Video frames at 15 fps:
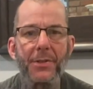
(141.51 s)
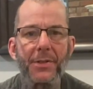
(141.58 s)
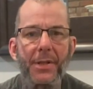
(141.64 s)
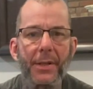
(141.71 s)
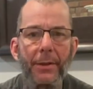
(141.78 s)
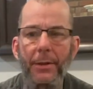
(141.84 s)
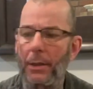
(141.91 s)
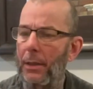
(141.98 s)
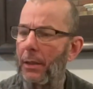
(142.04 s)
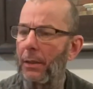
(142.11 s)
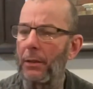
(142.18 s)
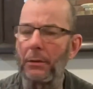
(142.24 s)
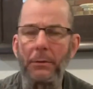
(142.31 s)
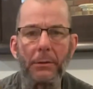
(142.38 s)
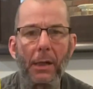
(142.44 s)
And
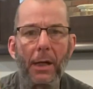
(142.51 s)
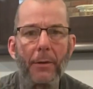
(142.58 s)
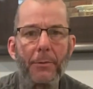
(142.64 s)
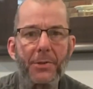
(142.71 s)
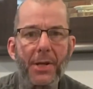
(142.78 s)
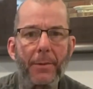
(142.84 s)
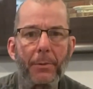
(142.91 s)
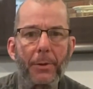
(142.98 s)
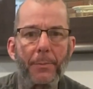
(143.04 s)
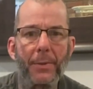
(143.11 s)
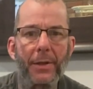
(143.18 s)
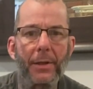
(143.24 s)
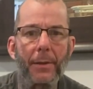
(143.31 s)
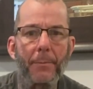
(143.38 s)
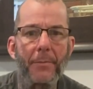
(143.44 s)
I was able to
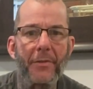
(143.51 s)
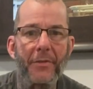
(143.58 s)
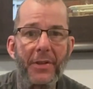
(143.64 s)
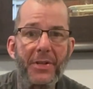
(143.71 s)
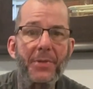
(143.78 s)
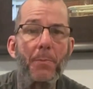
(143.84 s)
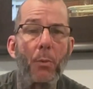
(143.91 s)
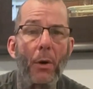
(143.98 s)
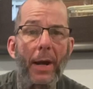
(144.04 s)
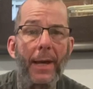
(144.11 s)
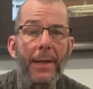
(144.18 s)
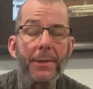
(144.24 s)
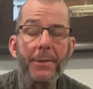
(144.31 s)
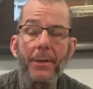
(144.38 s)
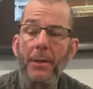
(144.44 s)
pick up this
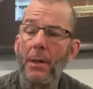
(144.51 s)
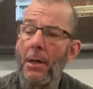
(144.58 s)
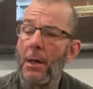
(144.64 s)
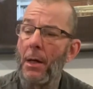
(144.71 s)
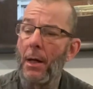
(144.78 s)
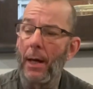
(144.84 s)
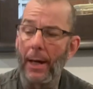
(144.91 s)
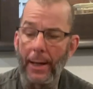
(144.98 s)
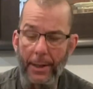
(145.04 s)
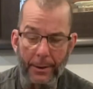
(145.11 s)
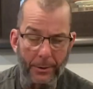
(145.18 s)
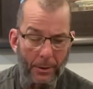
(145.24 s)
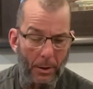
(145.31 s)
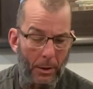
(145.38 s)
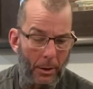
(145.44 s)
brand.
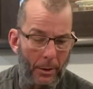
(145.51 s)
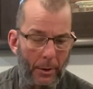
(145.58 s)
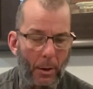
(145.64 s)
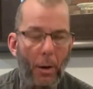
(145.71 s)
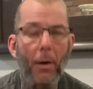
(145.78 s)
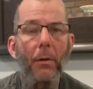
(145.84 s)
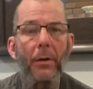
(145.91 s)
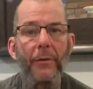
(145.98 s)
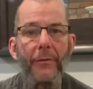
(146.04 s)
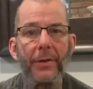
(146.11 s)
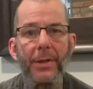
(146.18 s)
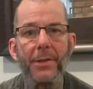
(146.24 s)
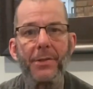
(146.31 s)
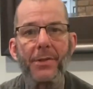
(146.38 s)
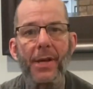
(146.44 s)
And on all of
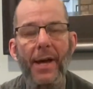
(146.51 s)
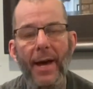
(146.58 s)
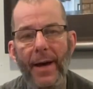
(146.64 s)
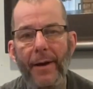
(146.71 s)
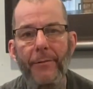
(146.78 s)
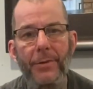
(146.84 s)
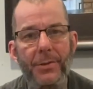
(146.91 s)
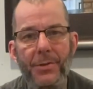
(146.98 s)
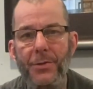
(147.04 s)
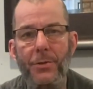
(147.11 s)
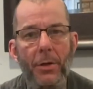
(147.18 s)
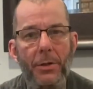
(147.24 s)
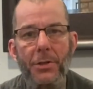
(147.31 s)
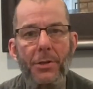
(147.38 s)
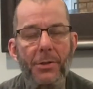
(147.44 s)
these, they have
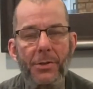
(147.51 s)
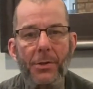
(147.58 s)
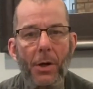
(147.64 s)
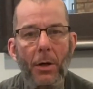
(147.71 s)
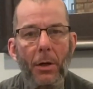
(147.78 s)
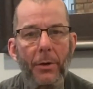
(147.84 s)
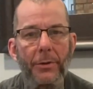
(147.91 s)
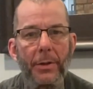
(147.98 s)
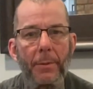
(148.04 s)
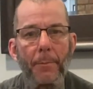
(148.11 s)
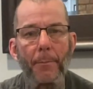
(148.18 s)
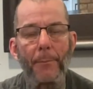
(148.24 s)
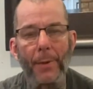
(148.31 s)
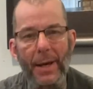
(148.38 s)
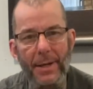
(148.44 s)
instructions on them.
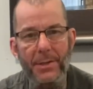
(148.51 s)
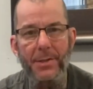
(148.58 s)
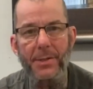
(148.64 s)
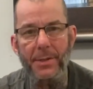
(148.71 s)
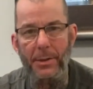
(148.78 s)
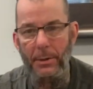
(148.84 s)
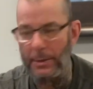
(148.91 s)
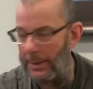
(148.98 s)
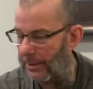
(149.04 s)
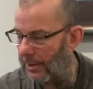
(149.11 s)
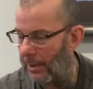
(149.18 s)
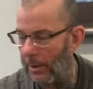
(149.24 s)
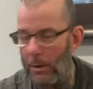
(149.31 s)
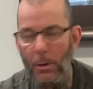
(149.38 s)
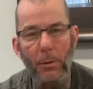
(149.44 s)
Basically, they
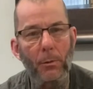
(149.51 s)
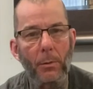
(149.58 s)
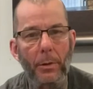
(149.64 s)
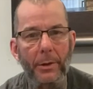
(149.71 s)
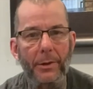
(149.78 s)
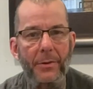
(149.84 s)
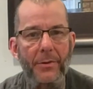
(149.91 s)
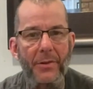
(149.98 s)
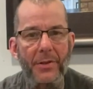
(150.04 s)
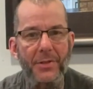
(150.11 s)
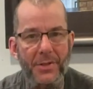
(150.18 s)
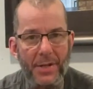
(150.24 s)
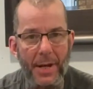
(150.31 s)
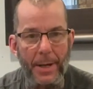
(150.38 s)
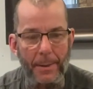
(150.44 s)
all work the
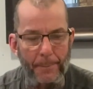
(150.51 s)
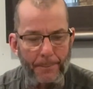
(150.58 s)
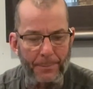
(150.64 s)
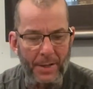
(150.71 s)
same.